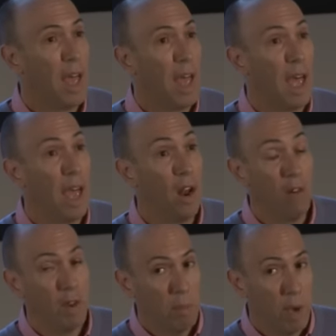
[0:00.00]
And
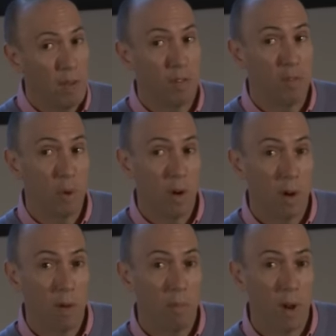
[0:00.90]
I've had patients where
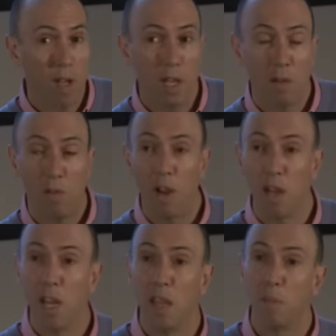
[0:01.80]
I click right
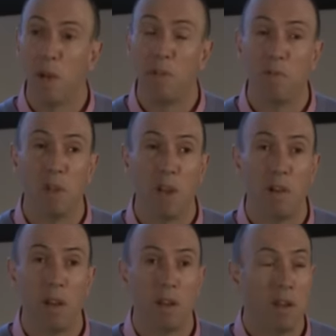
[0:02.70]
near their painful
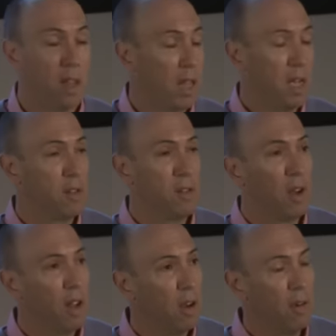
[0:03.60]
area and they just
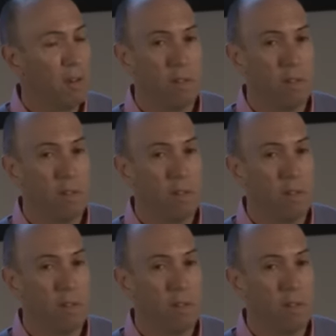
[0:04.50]
don't hear it.